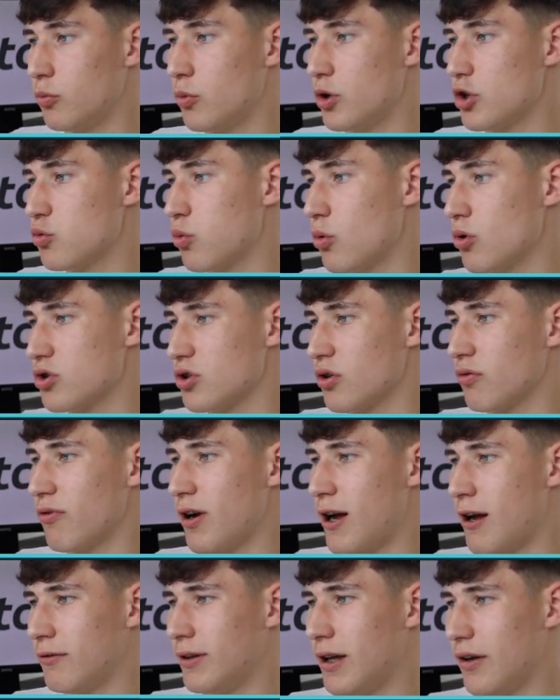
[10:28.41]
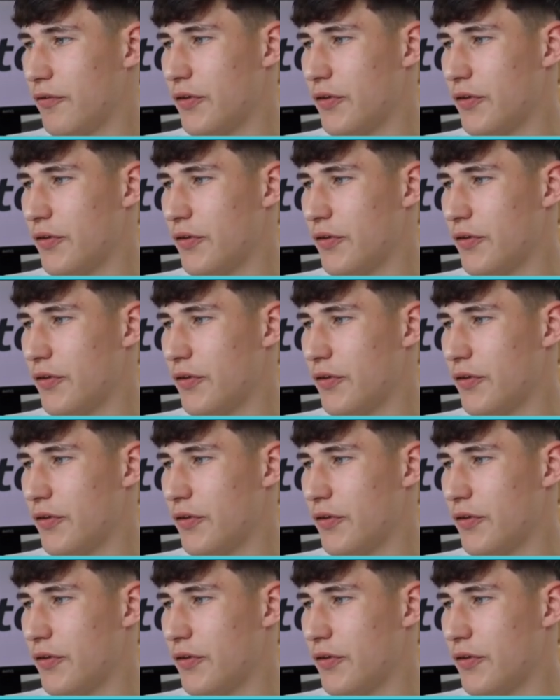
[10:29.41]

which was around that